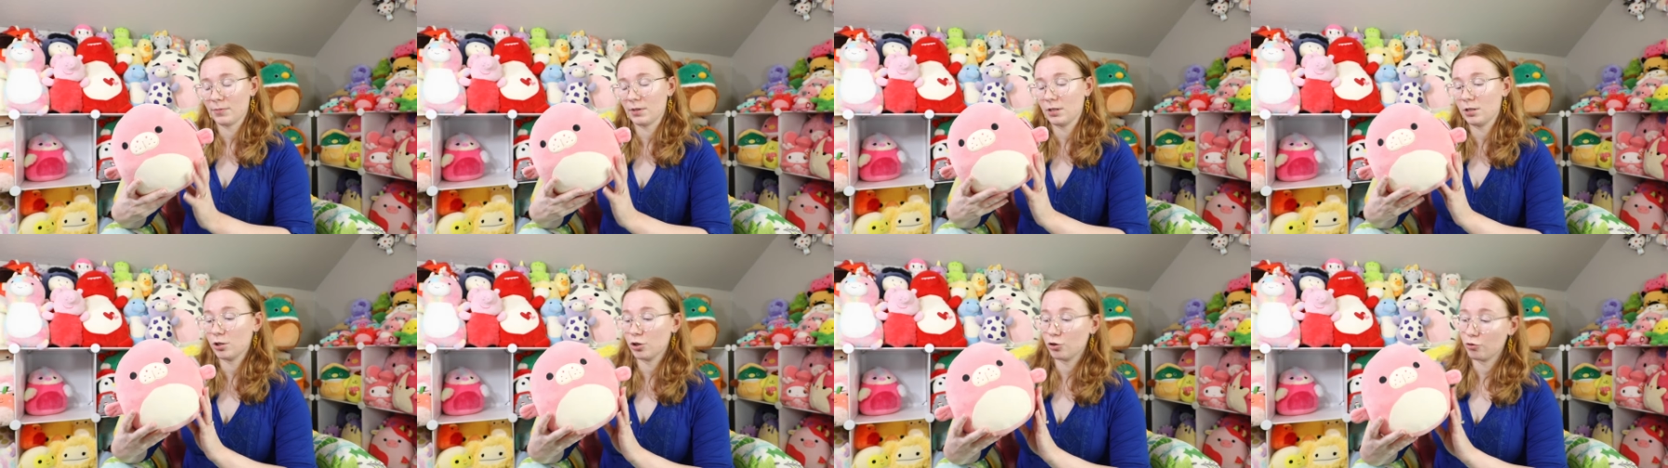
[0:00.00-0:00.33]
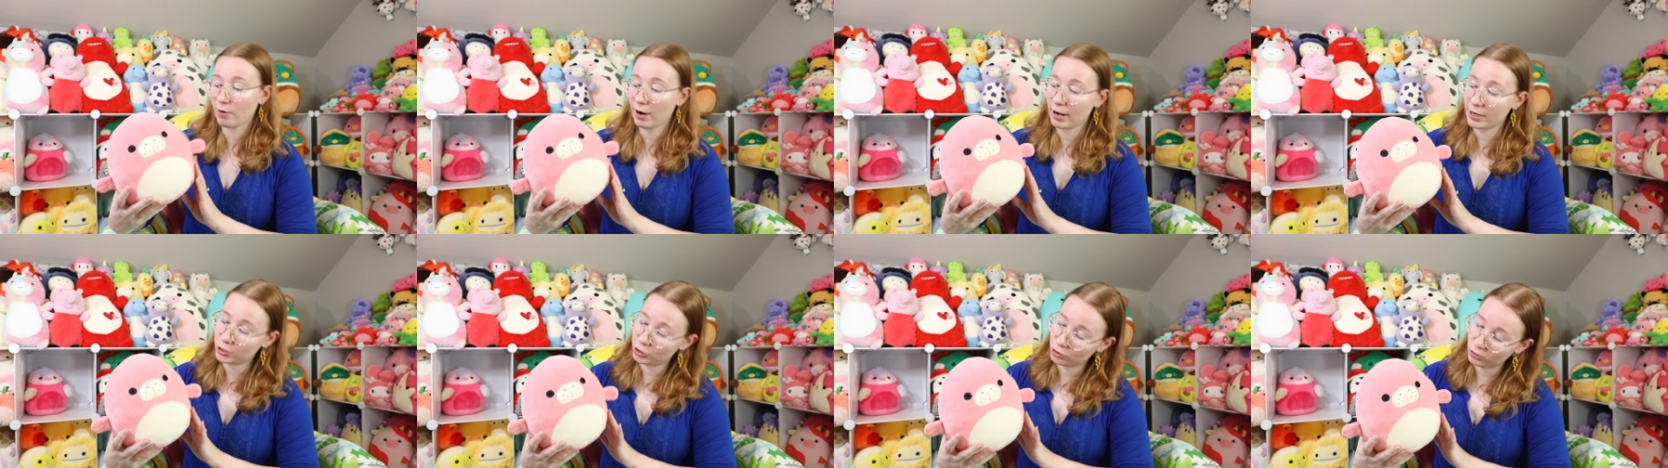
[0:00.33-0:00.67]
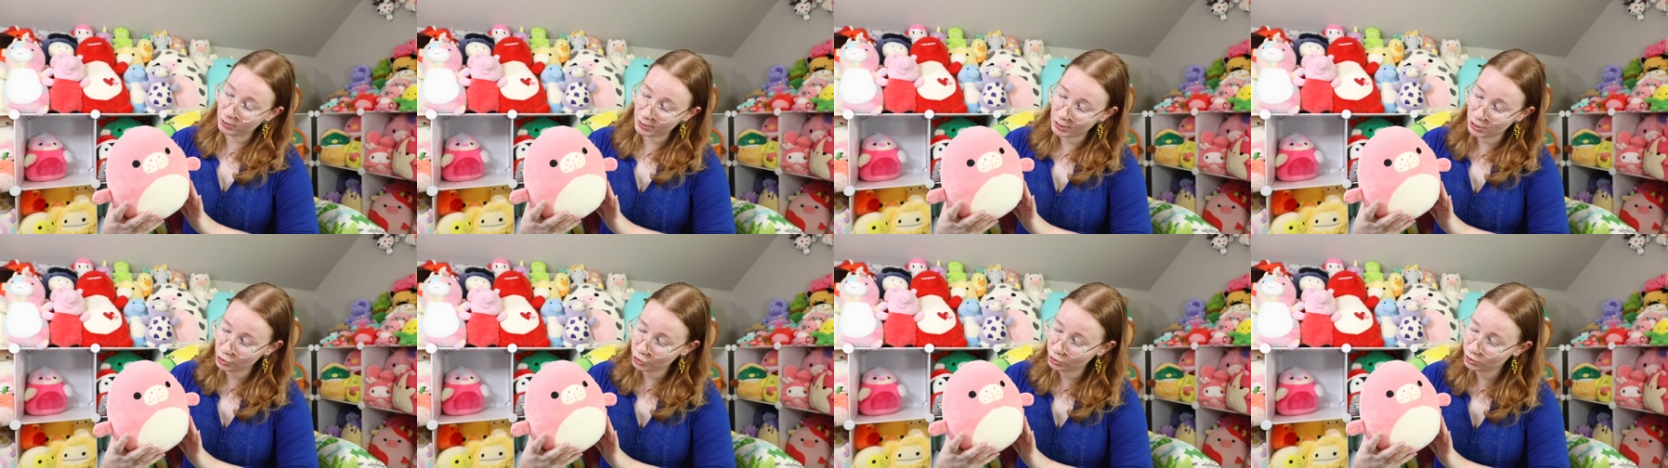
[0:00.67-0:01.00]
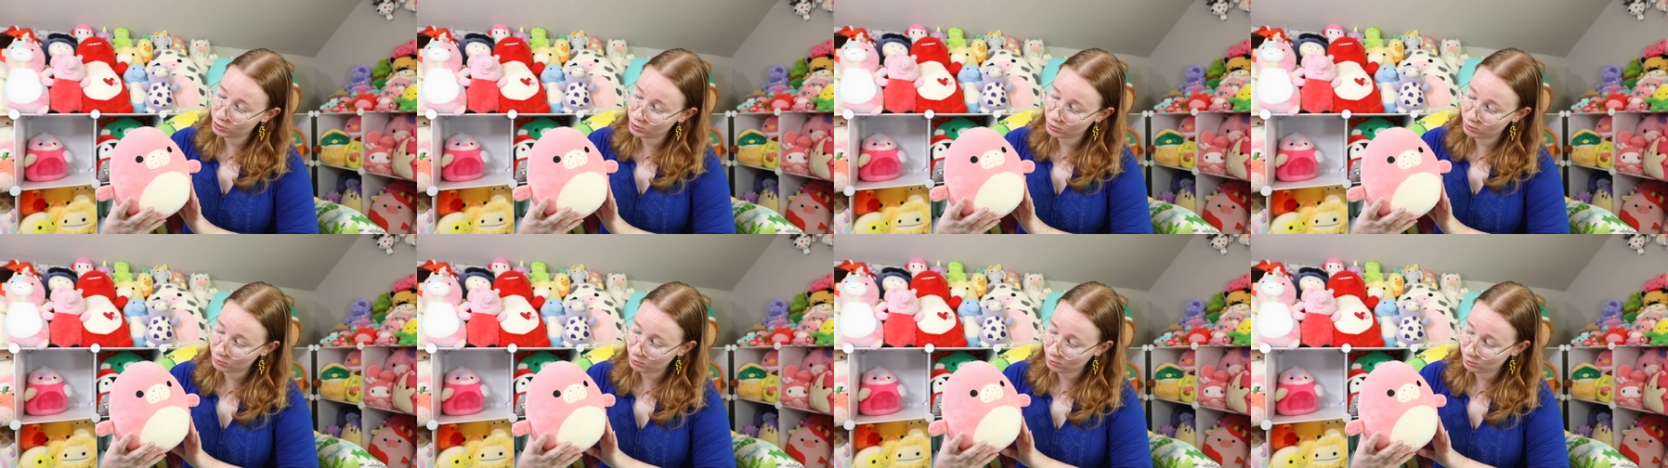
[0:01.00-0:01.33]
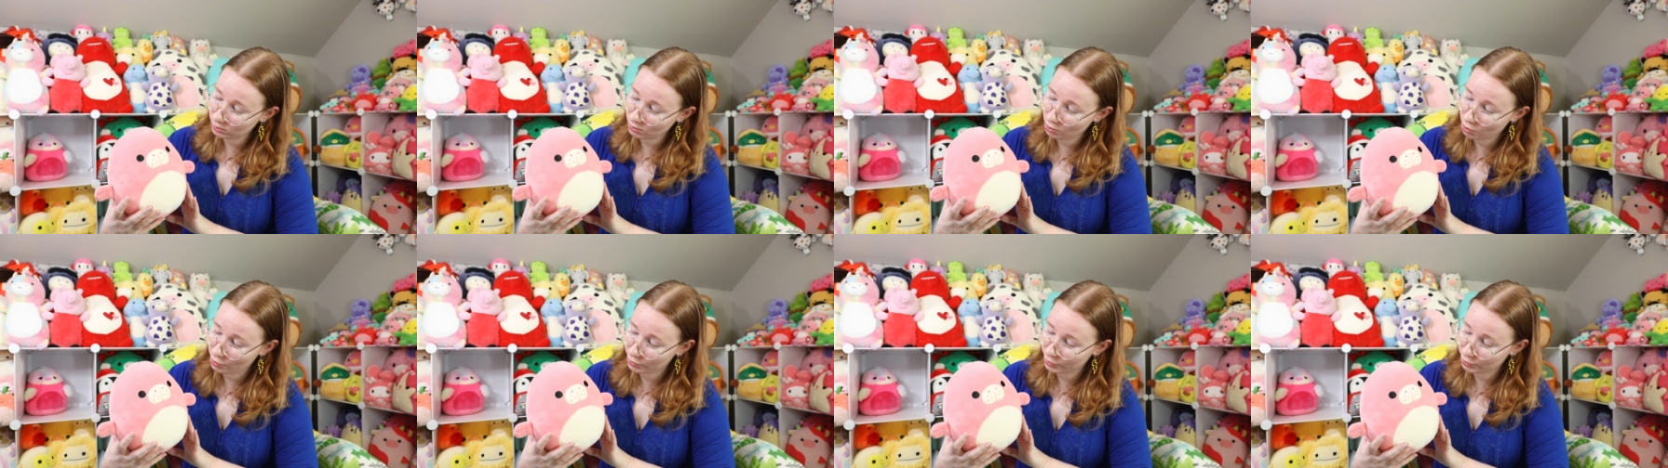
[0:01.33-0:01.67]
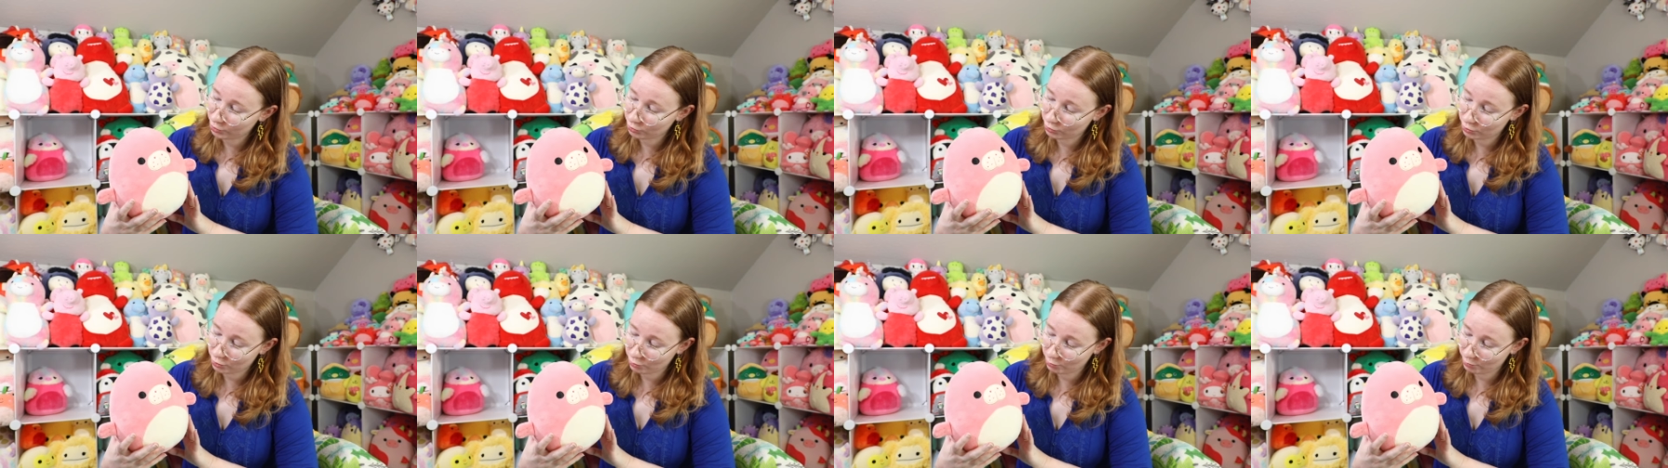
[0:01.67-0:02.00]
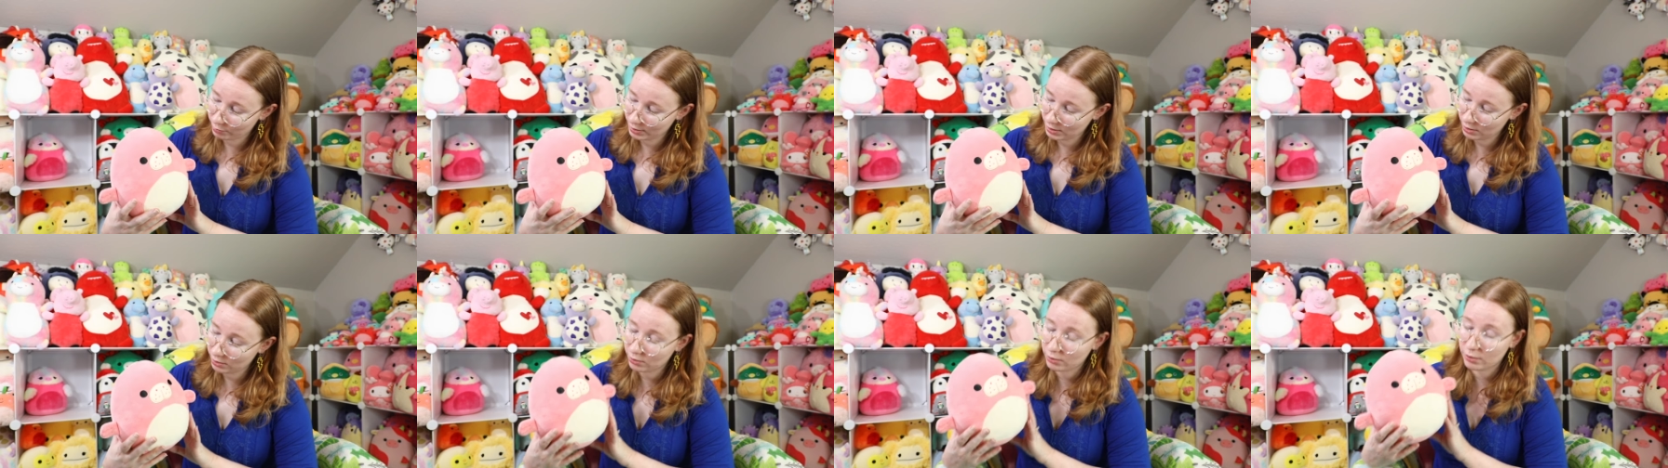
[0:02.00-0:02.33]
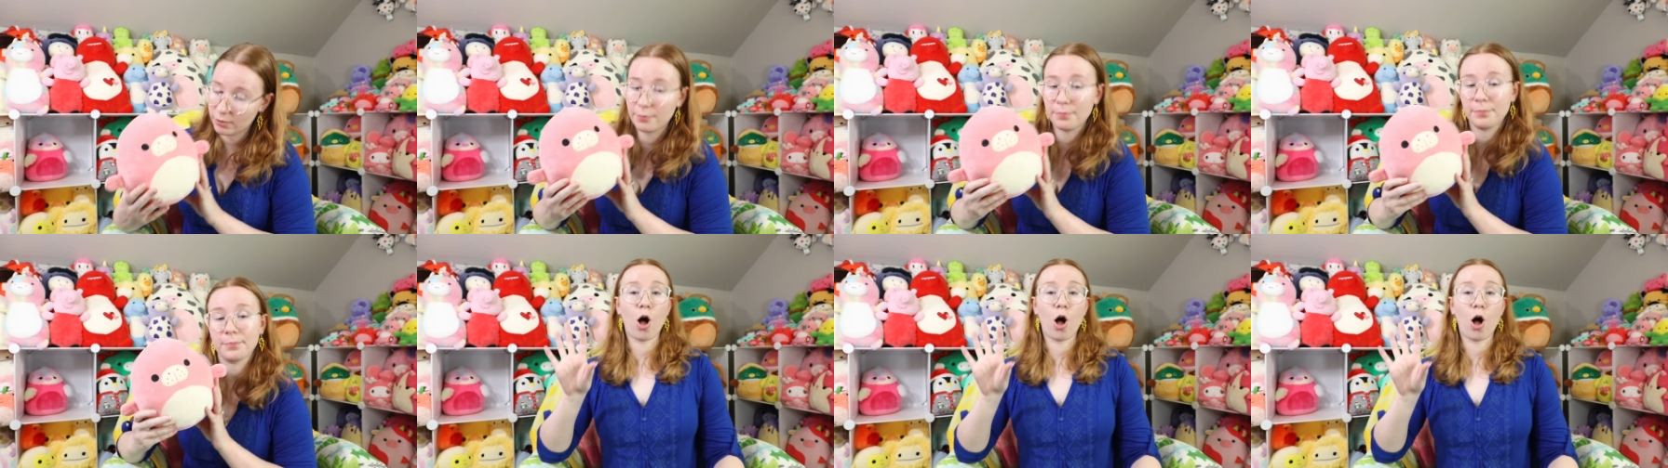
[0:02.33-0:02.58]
Congratulations on your career.